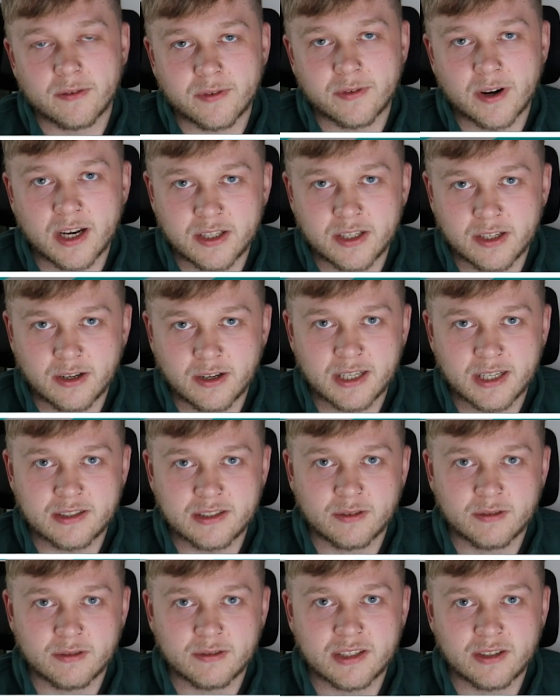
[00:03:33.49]
Let's
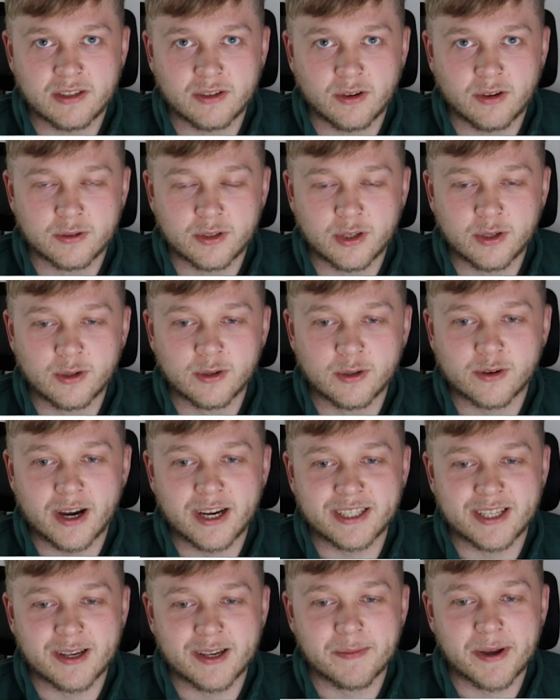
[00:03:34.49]
not go too crazy
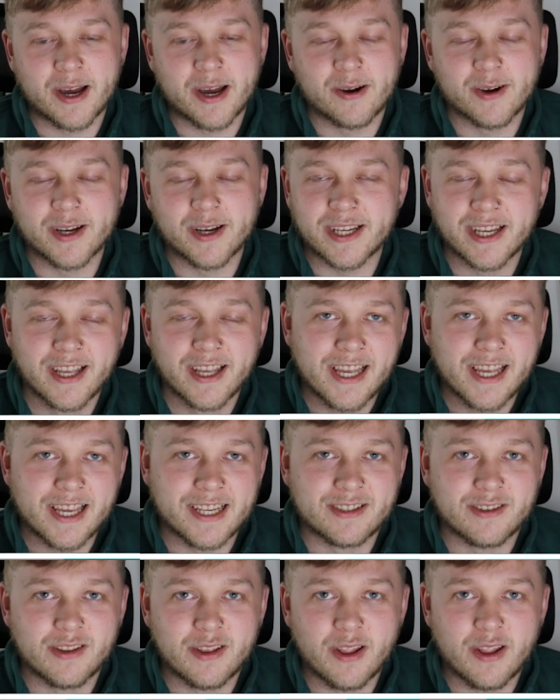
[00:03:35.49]
about it. It's
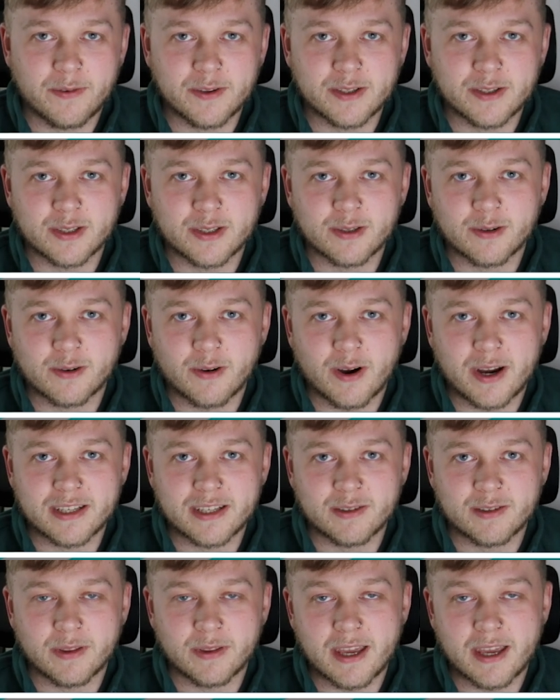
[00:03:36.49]
nothing too crazy with
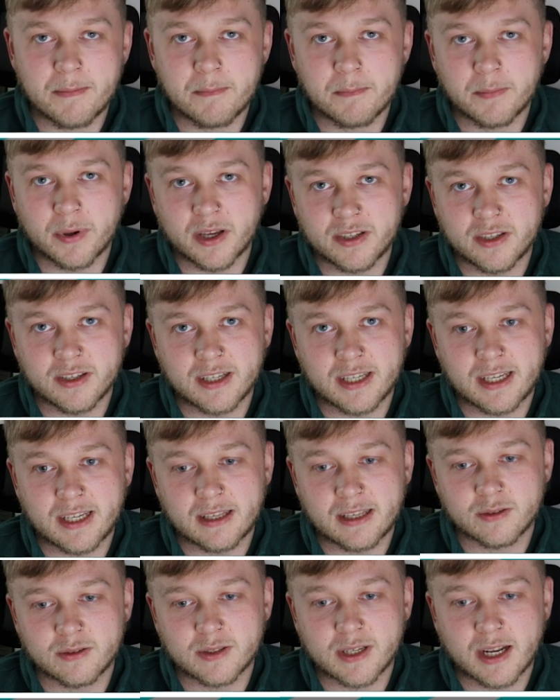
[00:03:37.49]
him, but you're going to get those
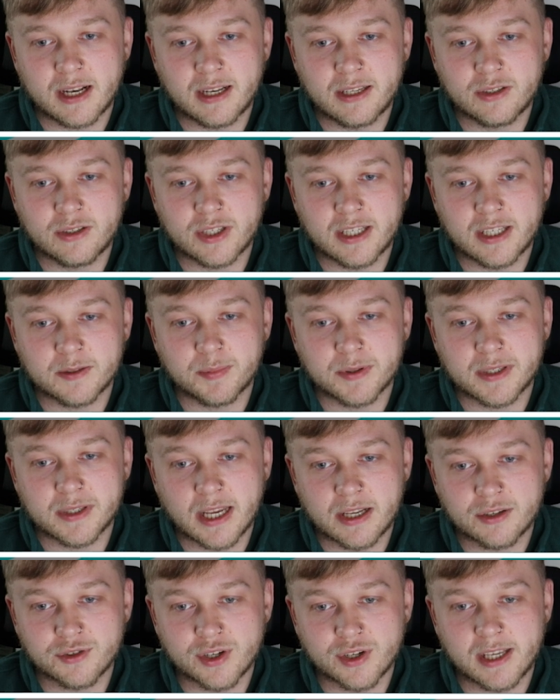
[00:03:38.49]
clean sheets
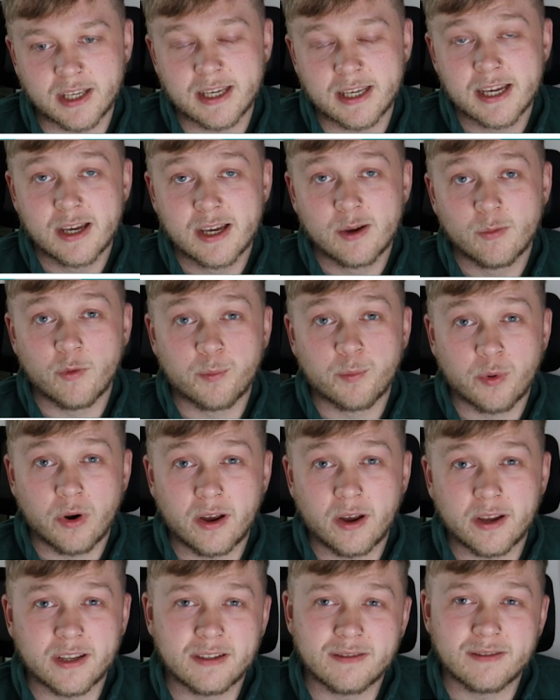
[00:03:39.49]
potentially with
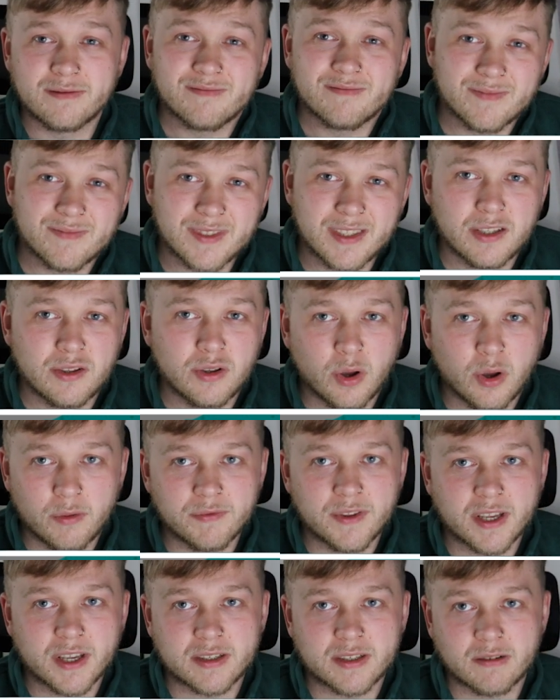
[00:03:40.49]
Brighton. Not
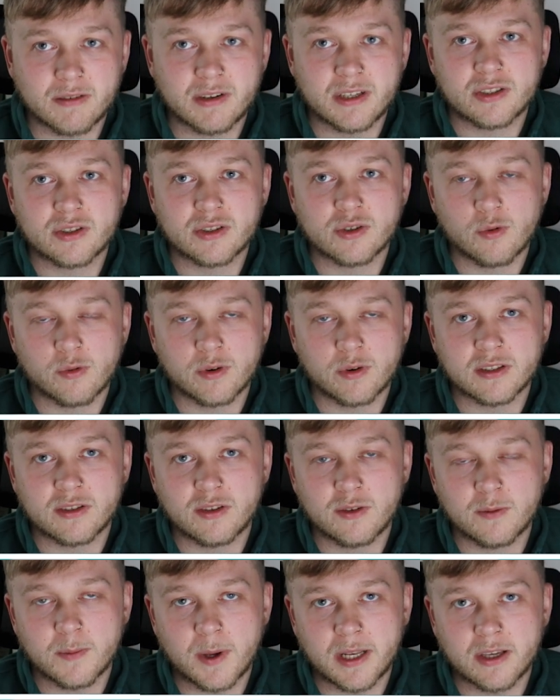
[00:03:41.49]
necessarily scoring too
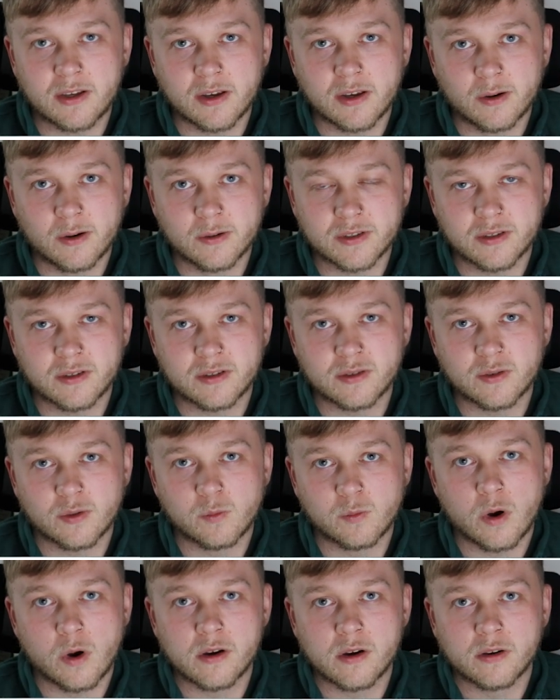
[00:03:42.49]
many goals. Only scored
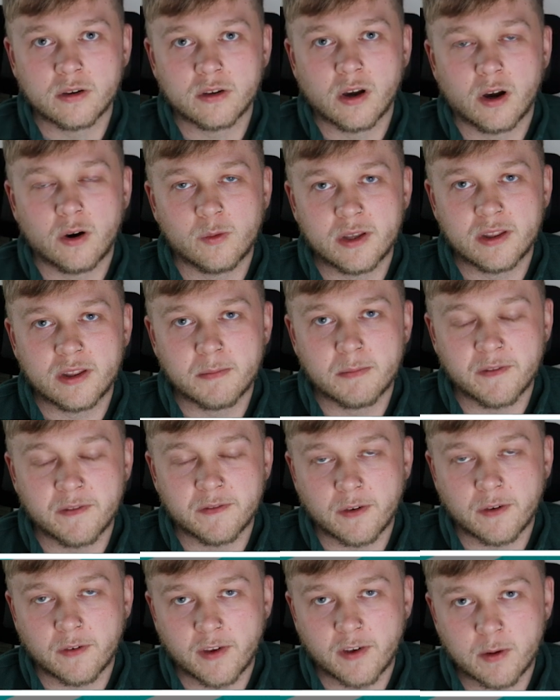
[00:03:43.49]
1 goal in the month of
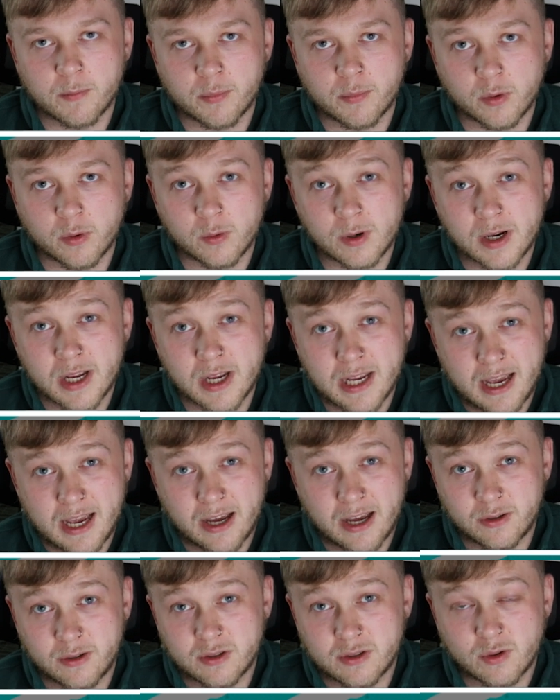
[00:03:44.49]
April and only
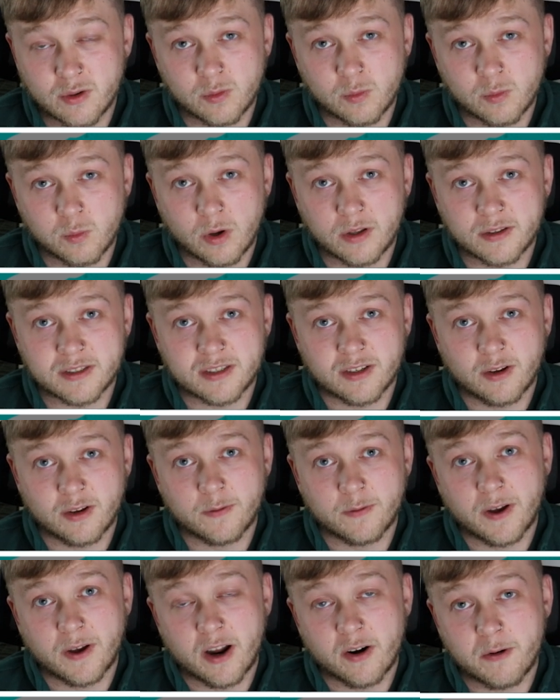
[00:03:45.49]
scored once so
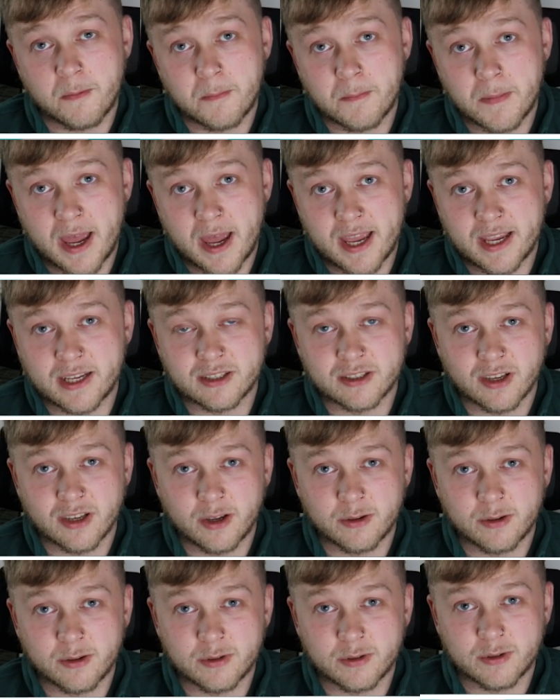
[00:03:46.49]
far in May. So
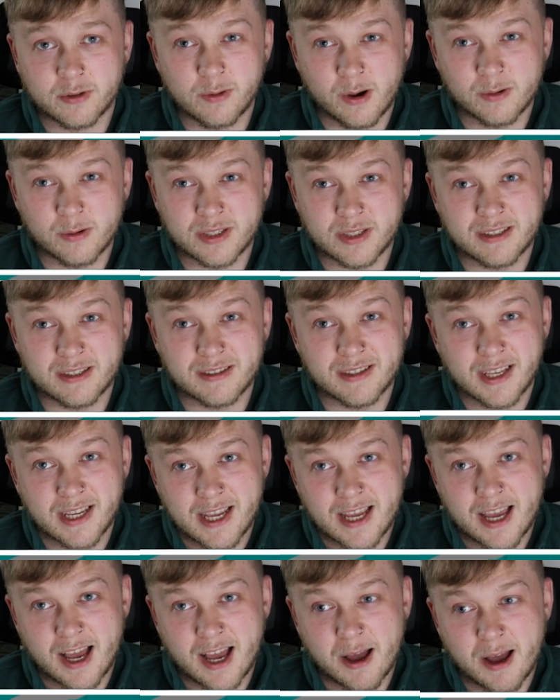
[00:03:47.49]
2 goals in a
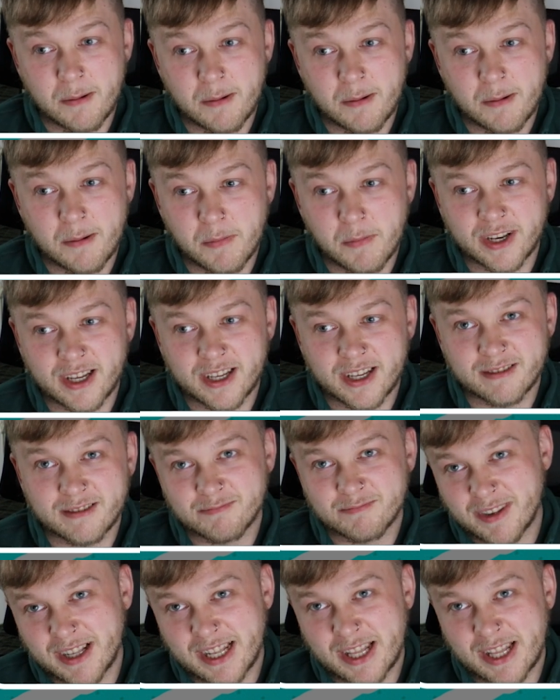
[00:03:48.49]
month and a
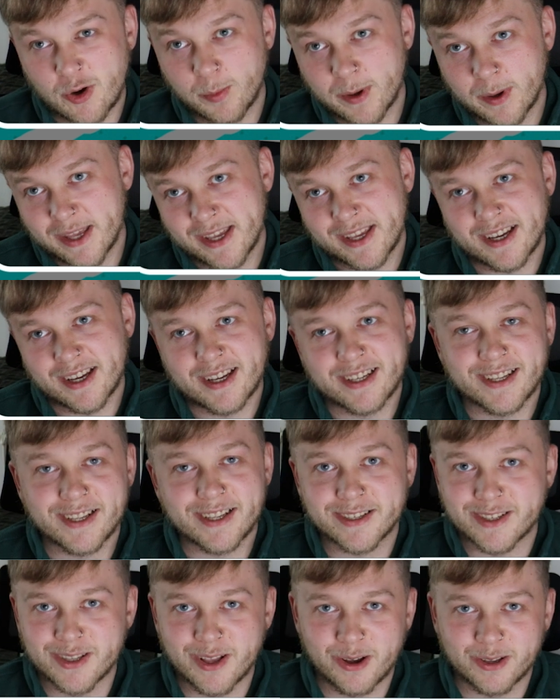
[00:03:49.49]
little bit. It's
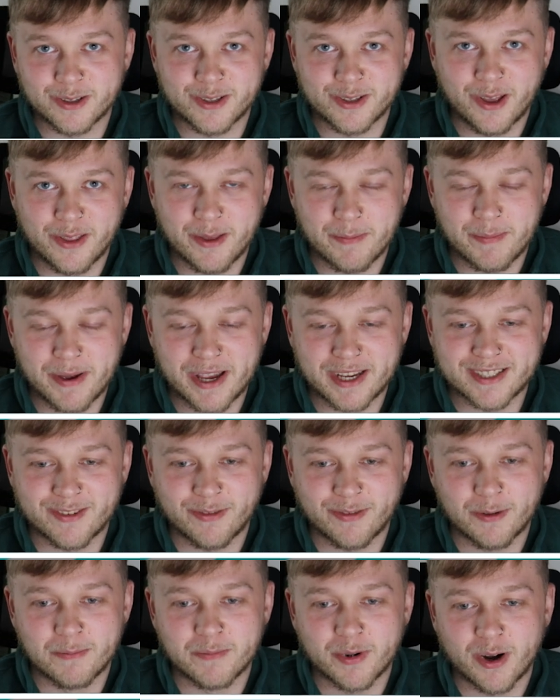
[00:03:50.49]
not the best from
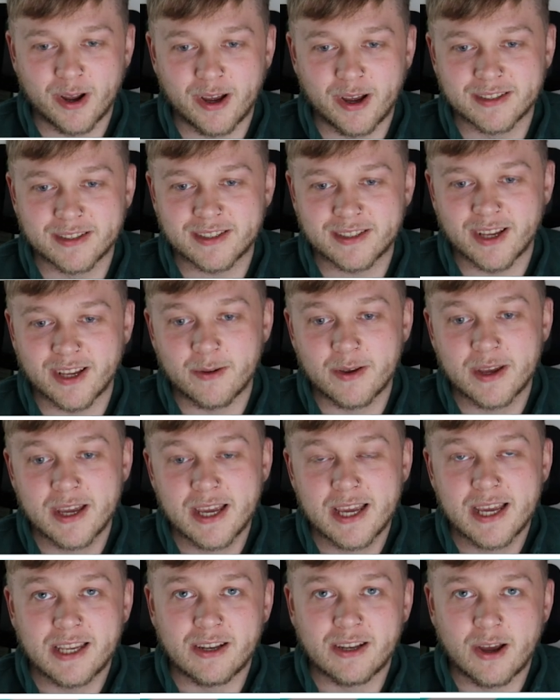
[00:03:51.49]
Brighton. So
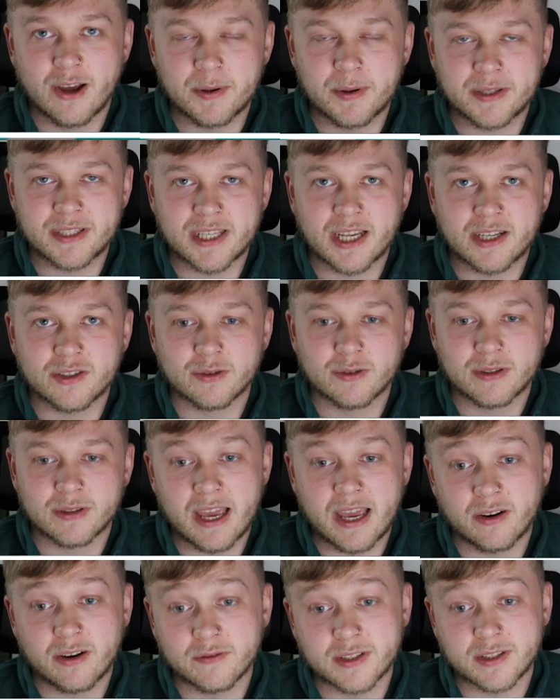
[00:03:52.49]
a potential there. And
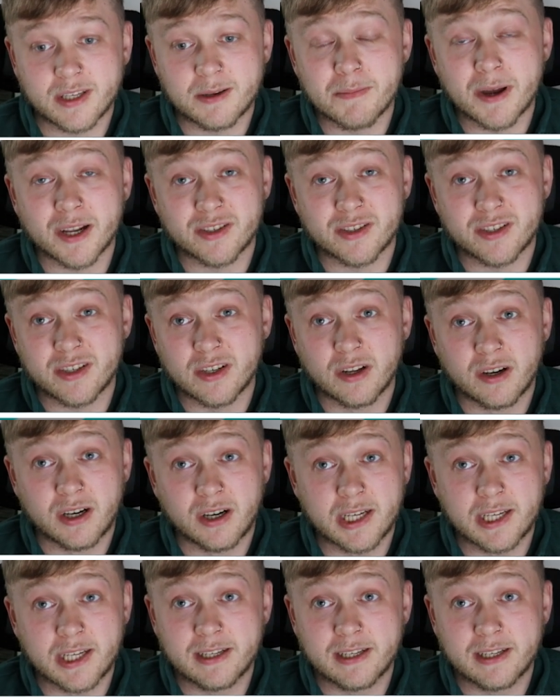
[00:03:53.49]
obviously Manchester United.